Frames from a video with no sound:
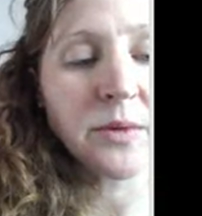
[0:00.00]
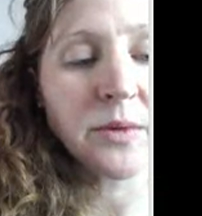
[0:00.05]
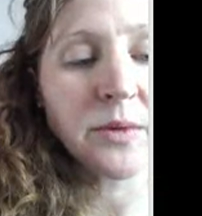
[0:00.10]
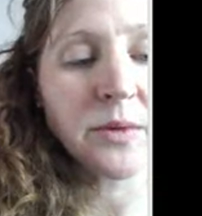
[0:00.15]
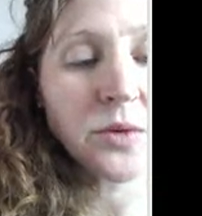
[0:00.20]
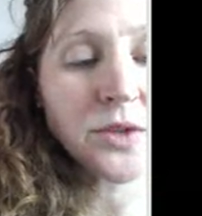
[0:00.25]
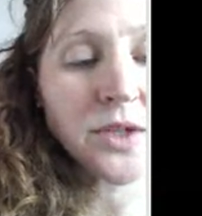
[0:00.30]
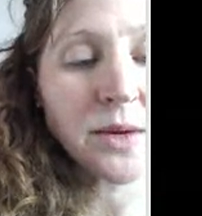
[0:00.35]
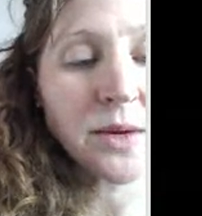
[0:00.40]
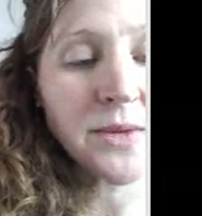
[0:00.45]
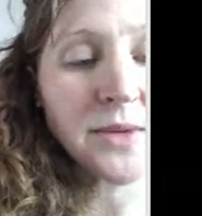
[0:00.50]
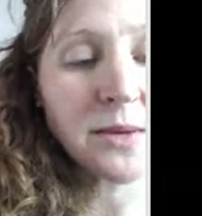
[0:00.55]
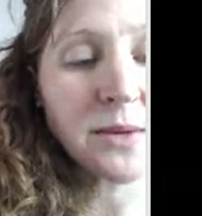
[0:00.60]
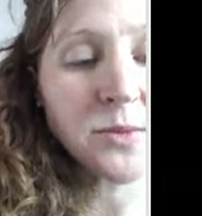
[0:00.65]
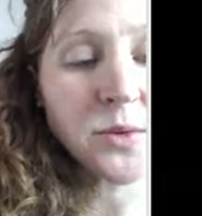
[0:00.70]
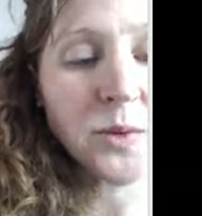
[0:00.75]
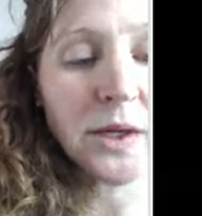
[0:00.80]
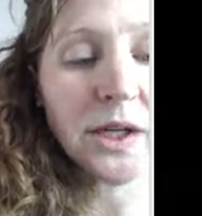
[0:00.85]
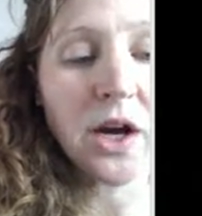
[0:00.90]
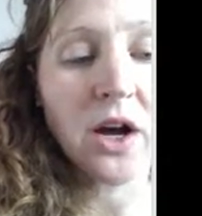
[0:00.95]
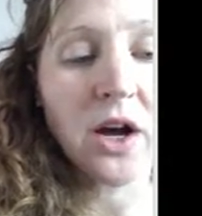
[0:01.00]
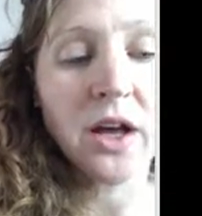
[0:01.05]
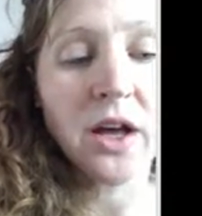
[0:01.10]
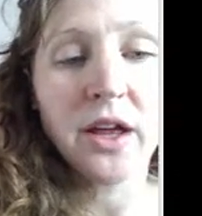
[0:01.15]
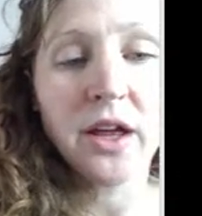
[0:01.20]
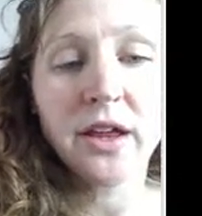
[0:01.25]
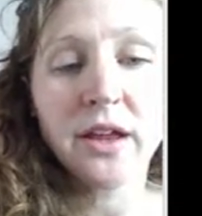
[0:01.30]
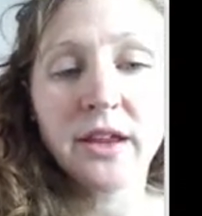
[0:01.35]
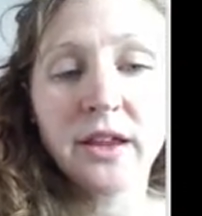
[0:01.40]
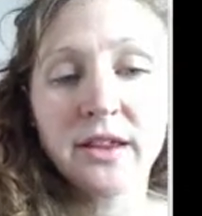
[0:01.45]
sometimes we
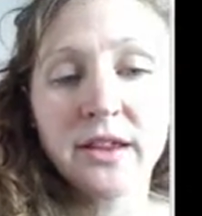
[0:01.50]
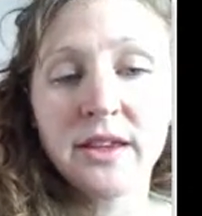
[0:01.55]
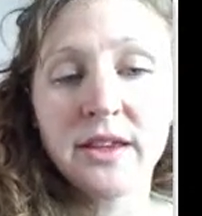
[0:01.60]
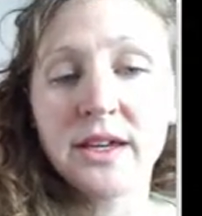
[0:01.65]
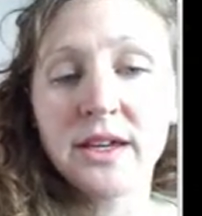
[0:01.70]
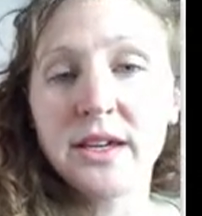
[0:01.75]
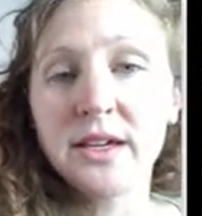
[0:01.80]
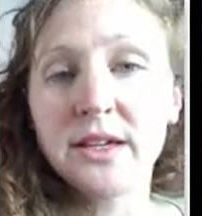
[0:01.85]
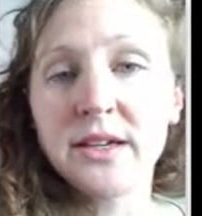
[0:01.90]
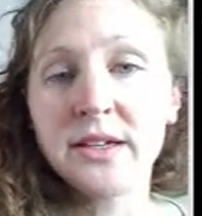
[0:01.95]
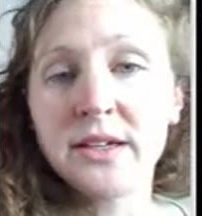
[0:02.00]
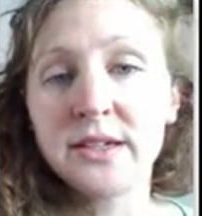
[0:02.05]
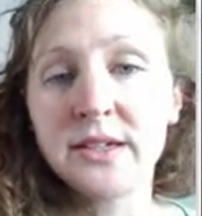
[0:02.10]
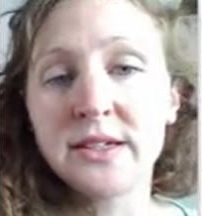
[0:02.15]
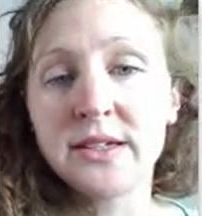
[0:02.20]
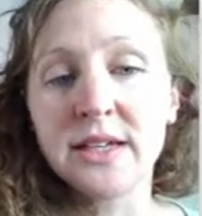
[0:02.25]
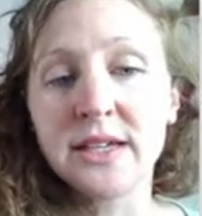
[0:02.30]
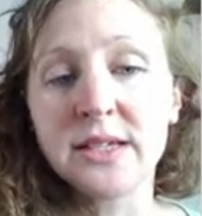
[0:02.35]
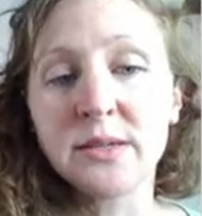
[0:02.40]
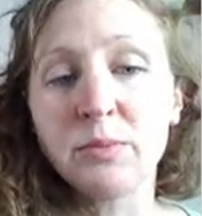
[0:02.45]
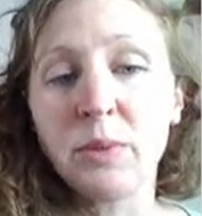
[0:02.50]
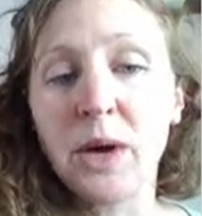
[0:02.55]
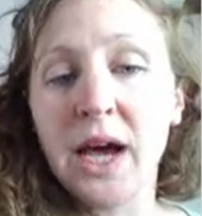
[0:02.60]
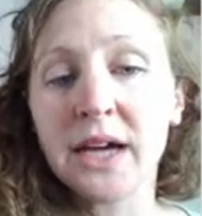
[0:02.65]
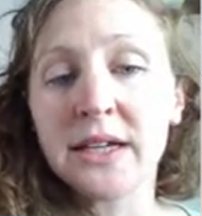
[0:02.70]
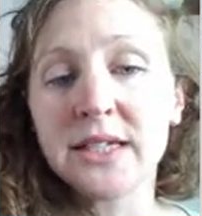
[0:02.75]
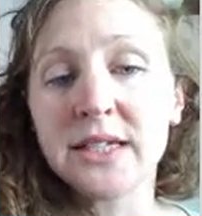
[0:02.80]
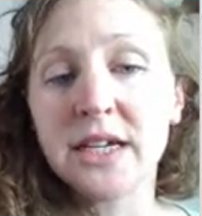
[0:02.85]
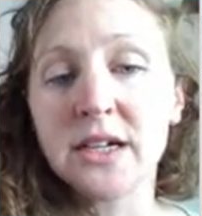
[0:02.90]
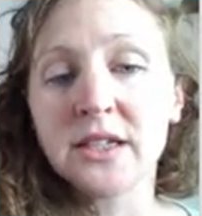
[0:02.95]
call this
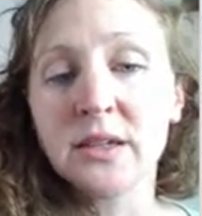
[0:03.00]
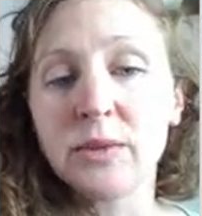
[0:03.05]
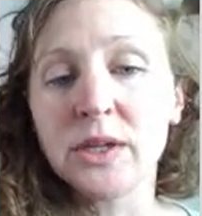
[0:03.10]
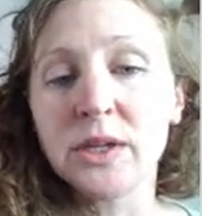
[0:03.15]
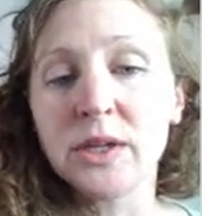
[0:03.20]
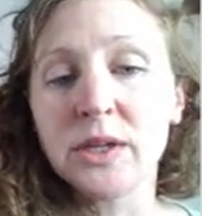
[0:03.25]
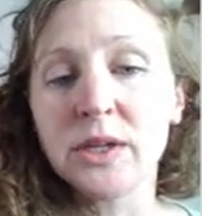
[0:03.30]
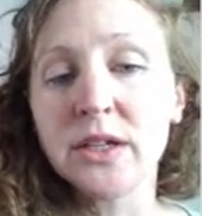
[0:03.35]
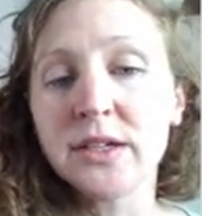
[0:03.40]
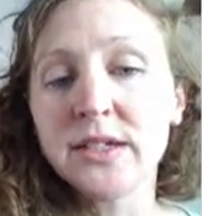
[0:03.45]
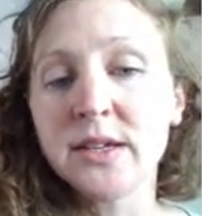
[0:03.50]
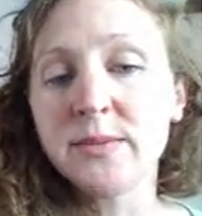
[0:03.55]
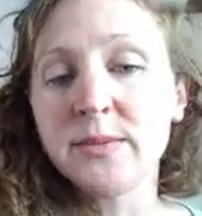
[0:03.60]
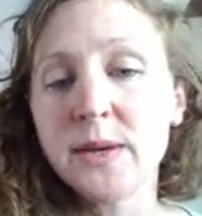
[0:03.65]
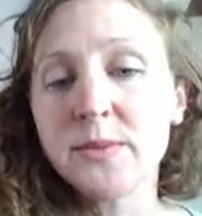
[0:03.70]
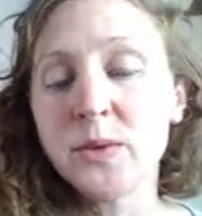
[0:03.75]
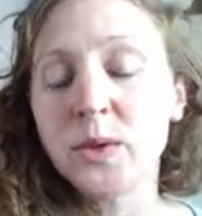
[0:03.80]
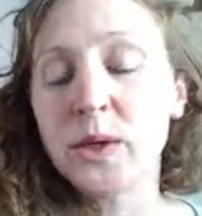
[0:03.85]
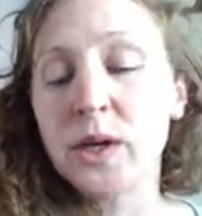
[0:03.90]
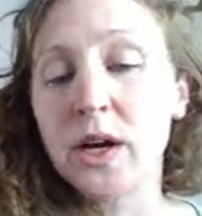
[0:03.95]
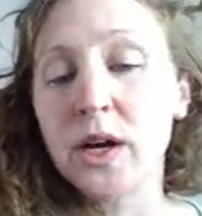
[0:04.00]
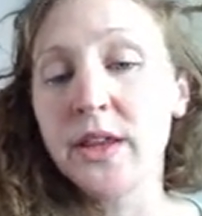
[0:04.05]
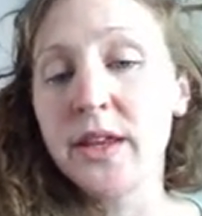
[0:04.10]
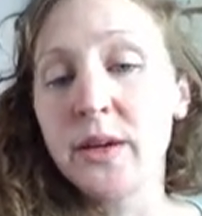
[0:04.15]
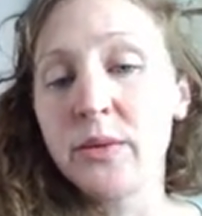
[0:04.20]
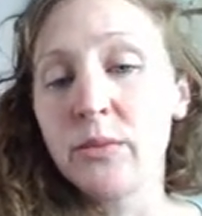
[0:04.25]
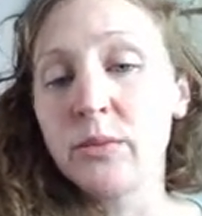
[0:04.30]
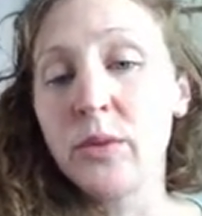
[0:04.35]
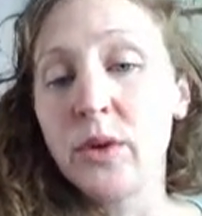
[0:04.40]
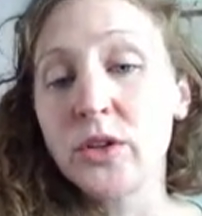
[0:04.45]
box here in the middle, sometimes we call
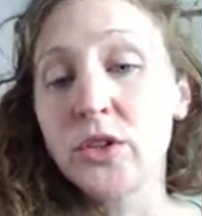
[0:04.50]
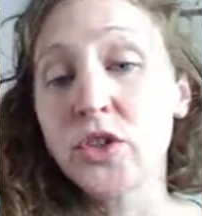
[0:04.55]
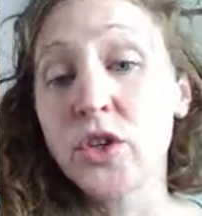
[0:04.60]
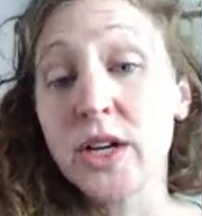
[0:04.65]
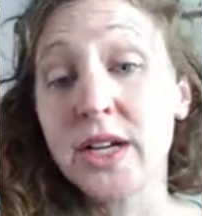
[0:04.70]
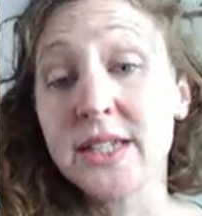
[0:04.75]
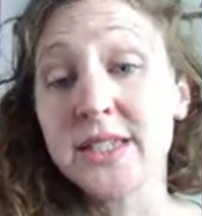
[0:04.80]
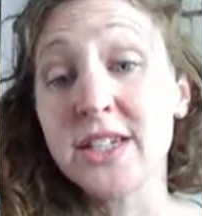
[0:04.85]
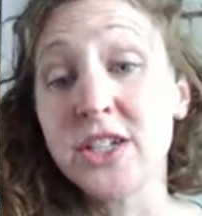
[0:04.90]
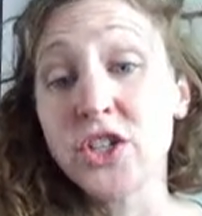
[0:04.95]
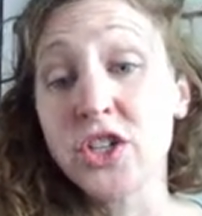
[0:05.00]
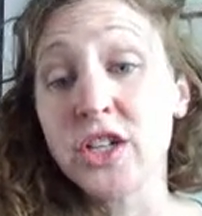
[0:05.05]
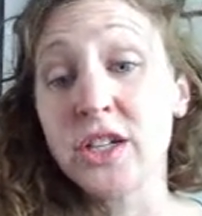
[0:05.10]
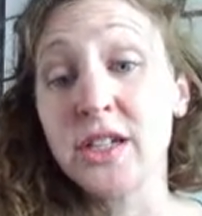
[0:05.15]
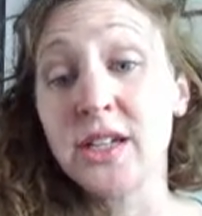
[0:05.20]
them transition